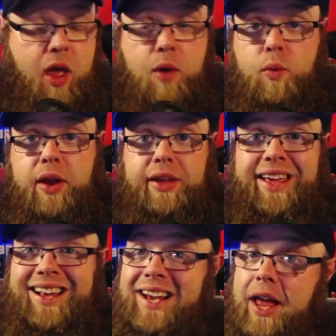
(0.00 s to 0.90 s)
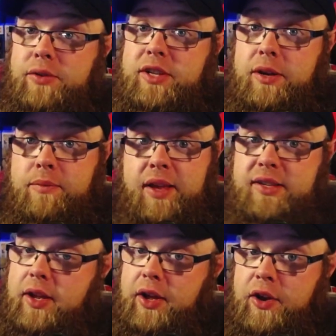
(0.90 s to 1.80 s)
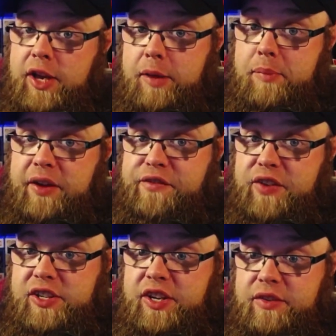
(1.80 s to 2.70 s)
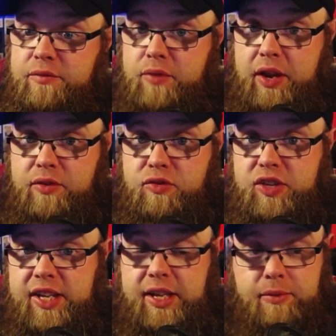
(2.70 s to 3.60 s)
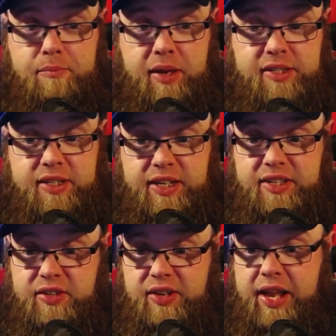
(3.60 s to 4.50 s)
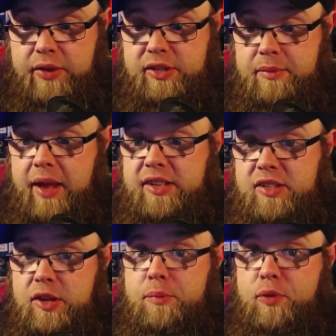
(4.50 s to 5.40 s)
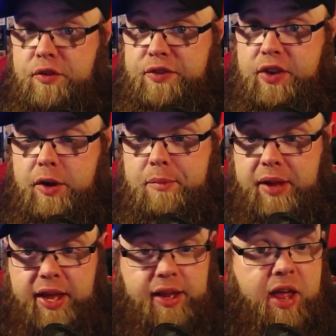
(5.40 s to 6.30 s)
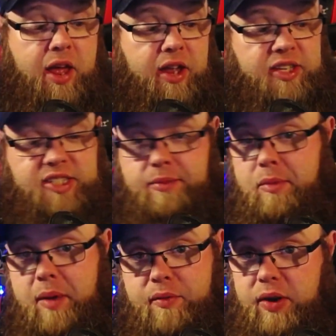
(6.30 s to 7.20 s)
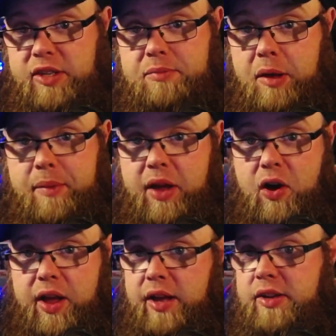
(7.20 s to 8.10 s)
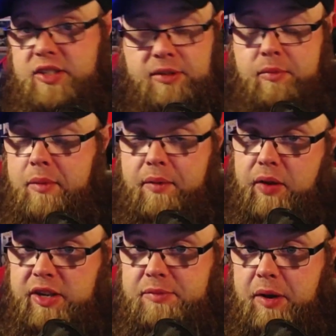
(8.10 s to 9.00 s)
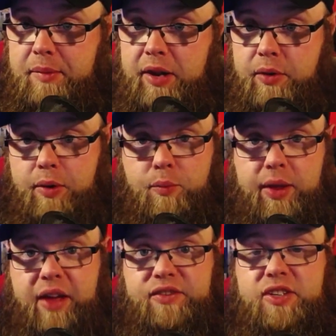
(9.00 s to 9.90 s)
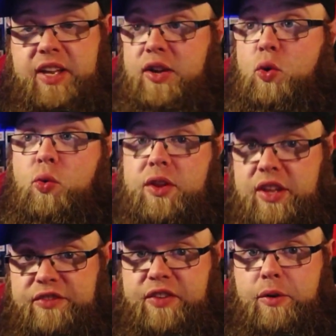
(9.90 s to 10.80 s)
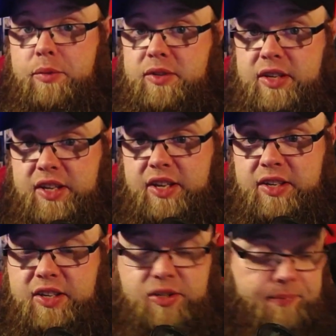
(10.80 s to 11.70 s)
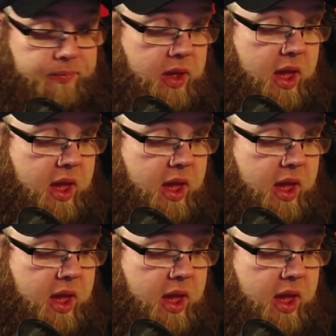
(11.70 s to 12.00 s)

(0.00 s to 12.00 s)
When I get cloutium, that's like earning a big fish in digging, basically. So cloutium adds to the profit I will be getting. Some of my runs might be higher, some of my runs might be lower. We have to take all of these variables into condition.